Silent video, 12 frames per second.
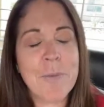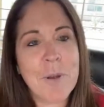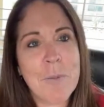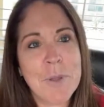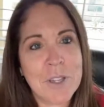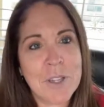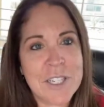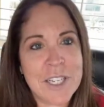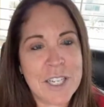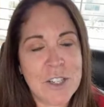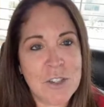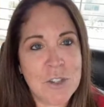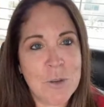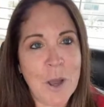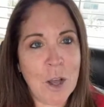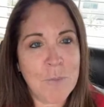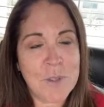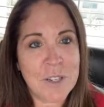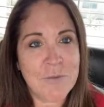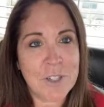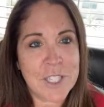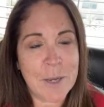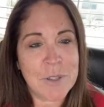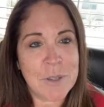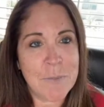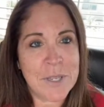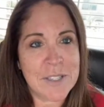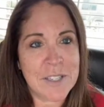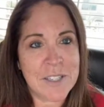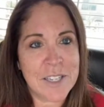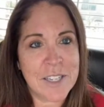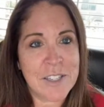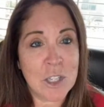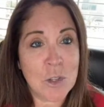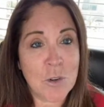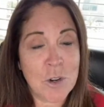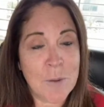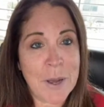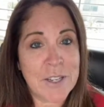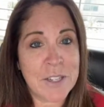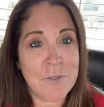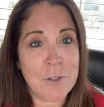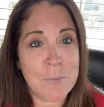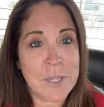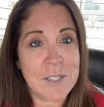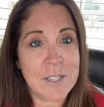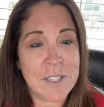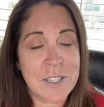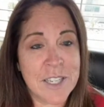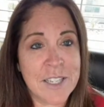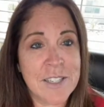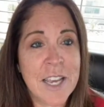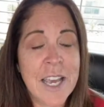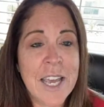ability to help different types of businesses and learn about different businesses,